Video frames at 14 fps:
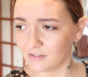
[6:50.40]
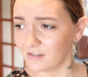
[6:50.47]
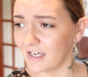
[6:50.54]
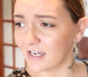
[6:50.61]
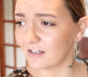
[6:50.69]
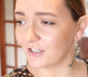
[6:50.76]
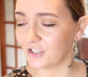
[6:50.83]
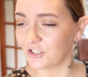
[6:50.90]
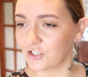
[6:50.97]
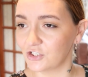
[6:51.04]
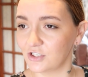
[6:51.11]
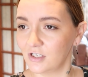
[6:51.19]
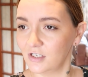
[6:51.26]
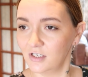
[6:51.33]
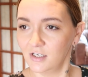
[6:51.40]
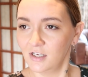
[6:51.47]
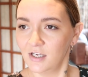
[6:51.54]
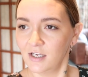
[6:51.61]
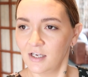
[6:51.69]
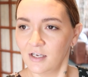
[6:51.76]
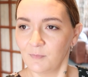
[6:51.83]
So yeah, I'm gonna just
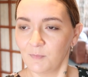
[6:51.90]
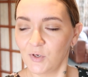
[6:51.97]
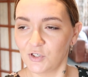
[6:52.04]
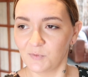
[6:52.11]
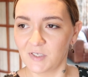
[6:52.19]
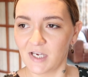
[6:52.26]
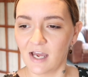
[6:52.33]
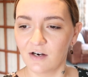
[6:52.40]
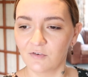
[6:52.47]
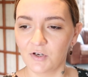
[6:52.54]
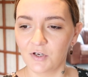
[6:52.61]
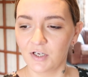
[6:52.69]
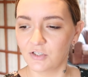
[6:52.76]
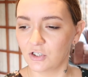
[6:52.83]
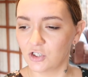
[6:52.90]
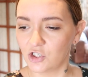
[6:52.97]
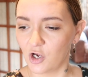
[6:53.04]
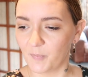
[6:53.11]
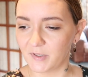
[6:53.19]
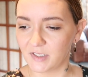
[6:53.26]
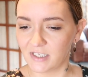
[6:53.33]
mooch up town. I've got to go to the
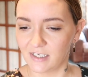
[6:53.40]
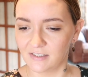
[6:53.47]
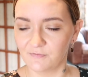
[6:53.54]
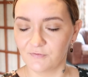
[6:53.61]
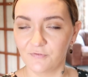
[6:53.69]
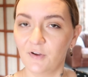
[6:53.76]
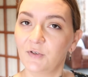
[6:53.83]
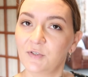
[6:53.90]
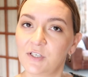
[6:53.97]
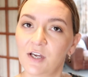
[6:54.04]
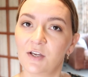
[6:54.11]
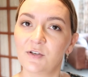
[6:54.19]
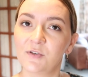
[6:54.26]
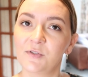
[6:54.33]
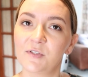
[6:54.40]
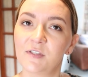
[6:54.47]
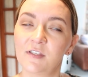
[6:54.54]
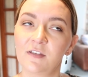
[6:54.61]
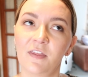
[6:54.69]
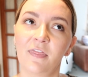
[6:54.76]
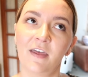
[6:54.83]
shop and take some
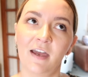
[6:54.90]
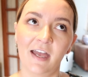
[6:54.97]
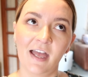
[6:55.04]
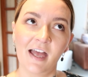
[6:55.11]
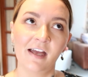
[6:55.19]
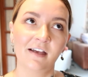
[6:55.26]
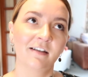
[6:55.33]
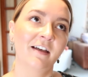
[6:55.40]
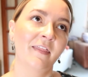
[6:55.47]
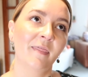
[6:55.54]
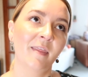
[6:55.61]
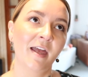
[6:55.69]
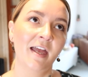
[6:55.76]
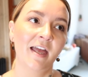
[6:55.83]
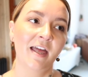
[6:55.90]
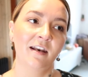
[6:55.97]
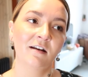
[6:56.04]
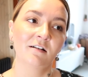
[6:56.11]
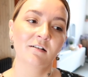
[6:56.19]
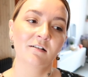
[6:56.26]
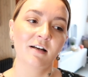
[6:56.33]
photos there, and
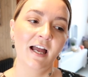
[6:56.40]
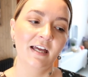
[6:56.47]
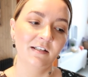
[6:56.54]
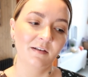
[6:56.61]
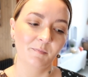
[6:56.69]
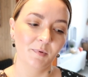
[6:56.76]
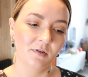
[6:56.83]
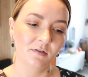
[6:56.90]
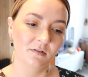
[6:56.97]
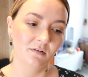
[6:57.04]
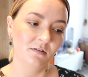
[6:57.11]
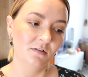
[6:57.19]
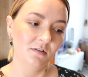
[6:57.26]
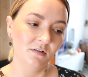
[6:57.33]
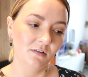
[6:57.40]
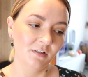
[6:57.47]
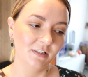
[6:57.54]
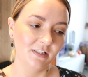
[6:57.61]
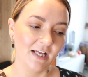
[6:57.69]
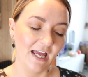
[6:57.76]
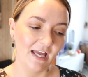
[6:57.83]
then head up
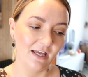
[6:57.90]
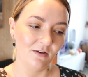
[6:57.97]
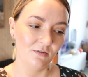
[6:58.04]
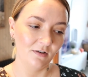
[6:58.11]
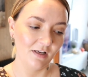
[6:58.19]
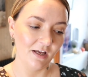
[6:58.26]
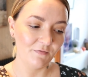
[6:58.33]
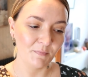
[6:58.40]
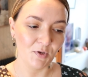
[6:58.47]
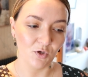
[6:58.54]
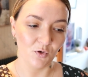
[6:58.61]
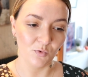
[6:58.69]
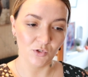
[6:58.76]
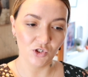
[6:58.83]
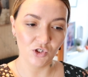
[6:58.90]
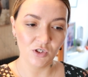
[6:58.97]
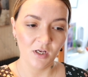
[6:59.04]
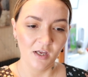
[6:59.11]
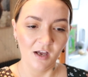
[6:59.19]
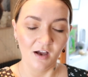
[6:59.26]
to town, have a mooch.